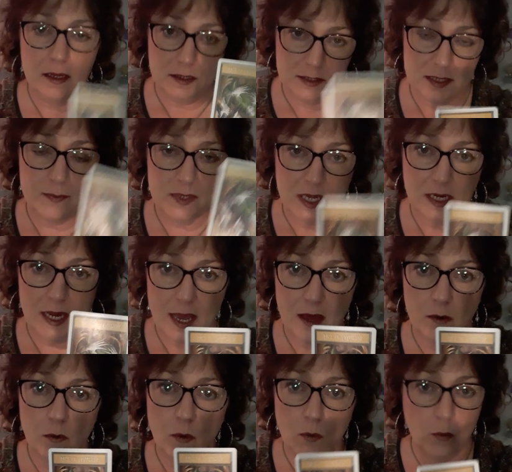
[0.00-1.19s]
It's upside
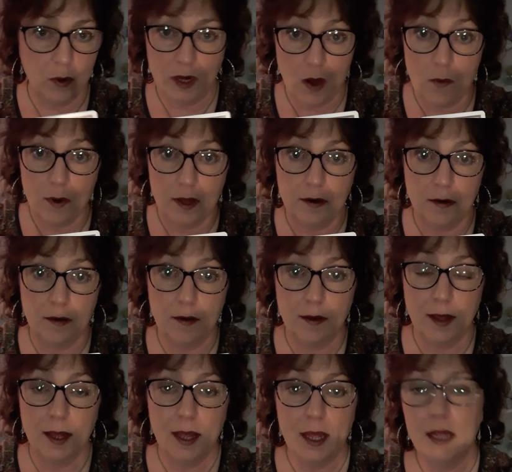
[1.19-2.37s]
down. We know it.
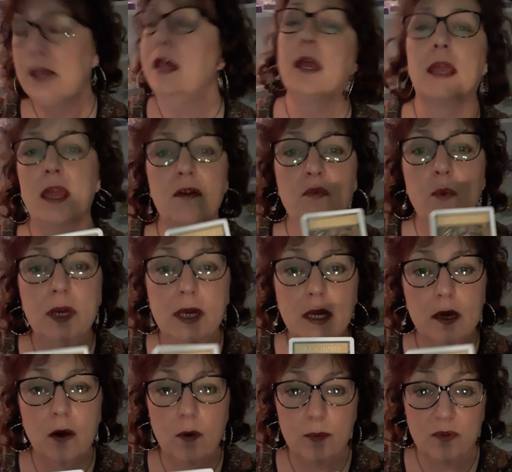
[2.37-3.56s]
Like, if we didn't
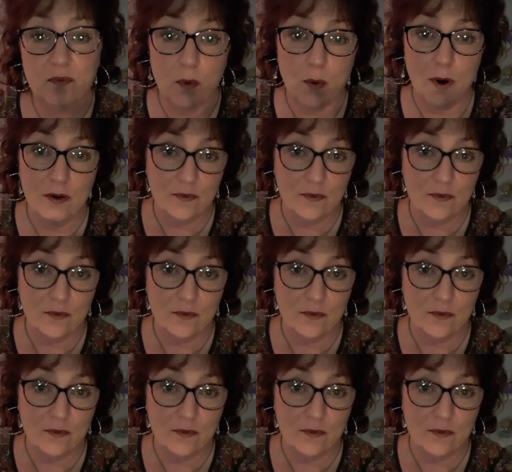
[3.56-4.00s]
know it before,